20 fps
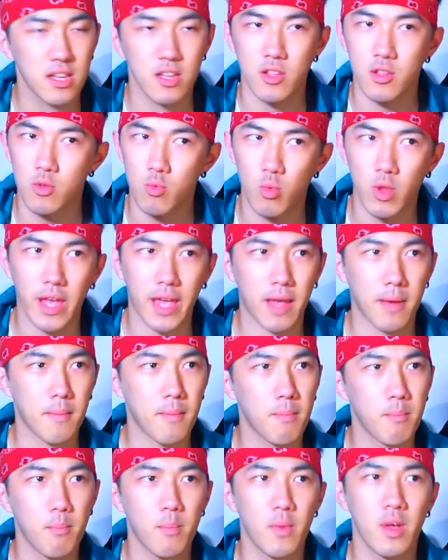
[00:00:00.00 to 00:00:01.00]
Like,
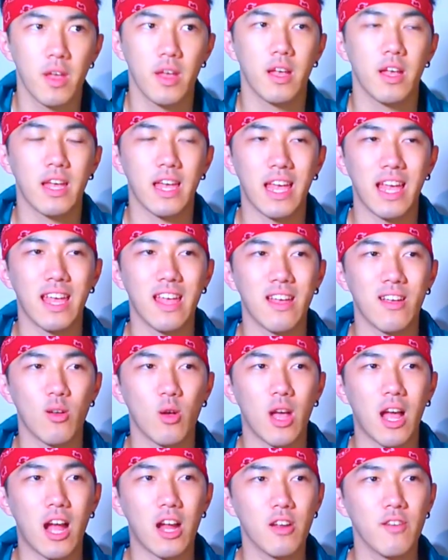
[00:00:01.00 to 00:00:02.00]

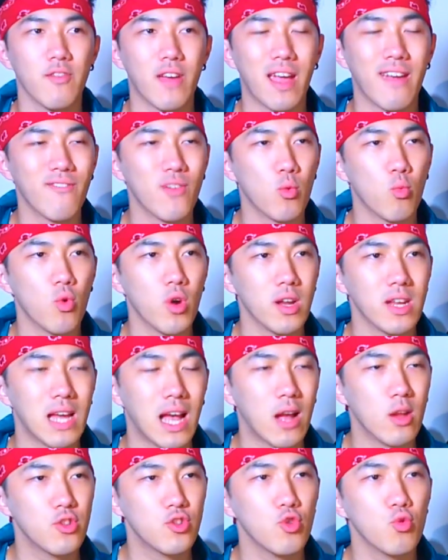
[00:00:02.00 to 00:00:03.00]
out of everyone,
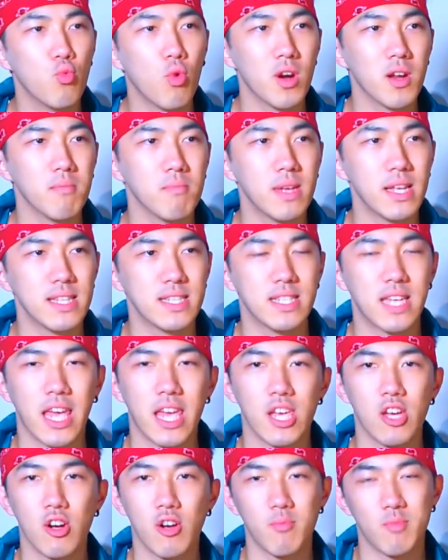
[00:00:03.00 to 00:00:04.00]
I do want to meet
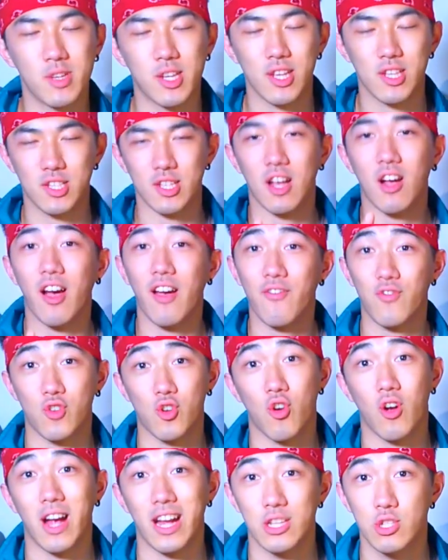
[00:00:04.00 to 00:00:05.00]
Taeyeon because after
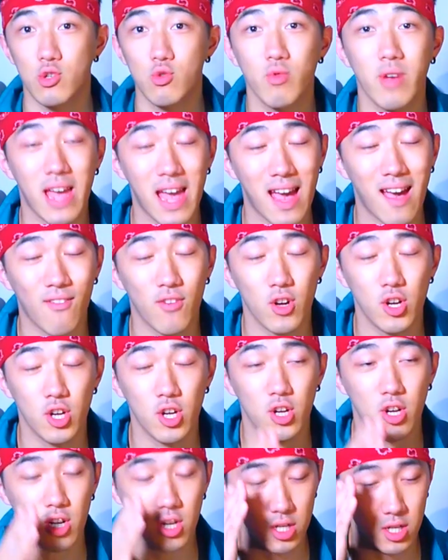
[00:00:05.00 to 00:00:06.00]
I do have a,
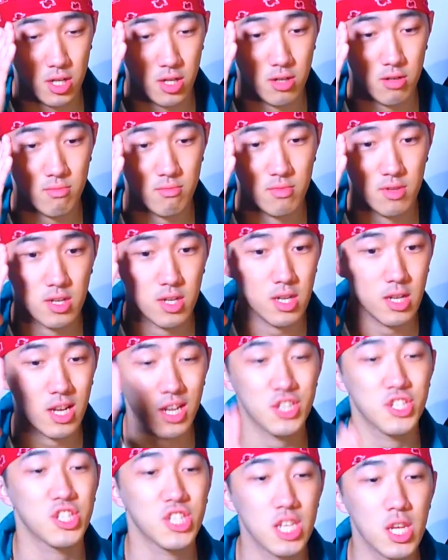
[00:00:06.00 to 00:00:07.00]
a, a
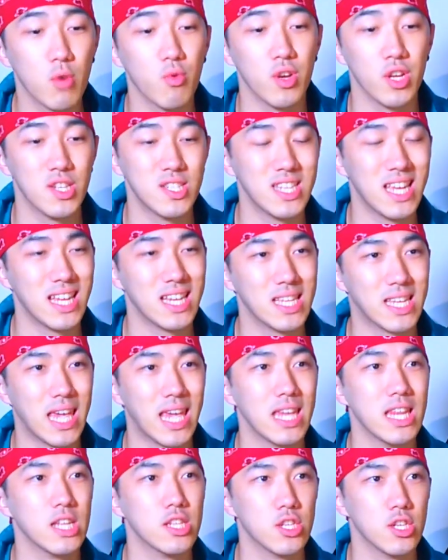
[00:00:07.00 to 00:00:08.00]
series
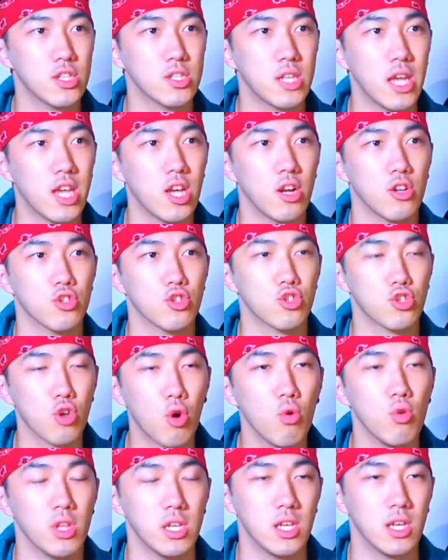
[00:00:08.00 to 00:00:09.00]
dedicated to Taeyeon
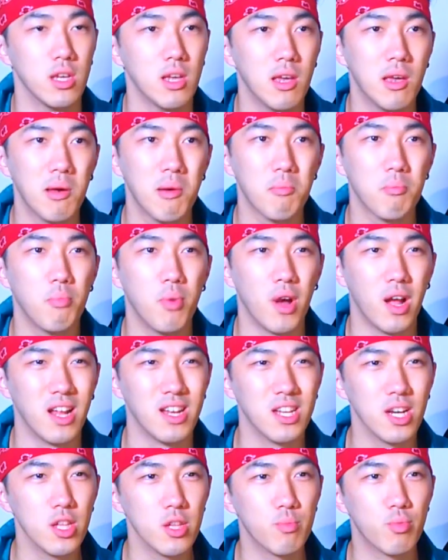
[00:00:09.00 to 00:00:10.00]
solely. But
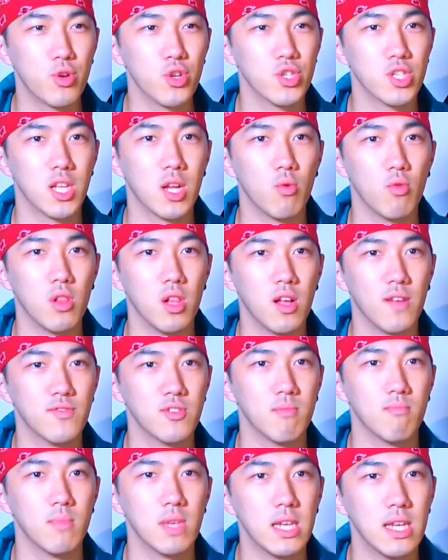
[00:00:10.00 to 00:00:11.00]
another person I would love to
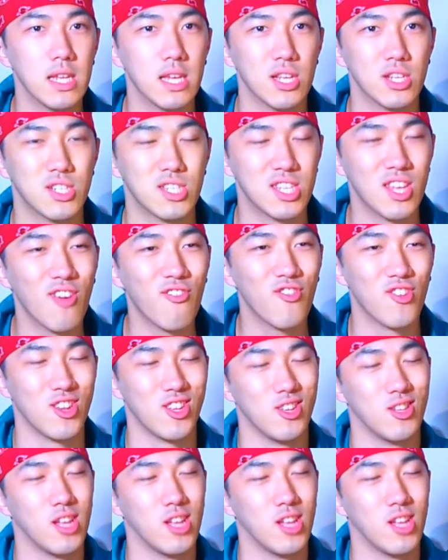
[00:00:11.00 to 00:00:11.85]
meet is Tiffany.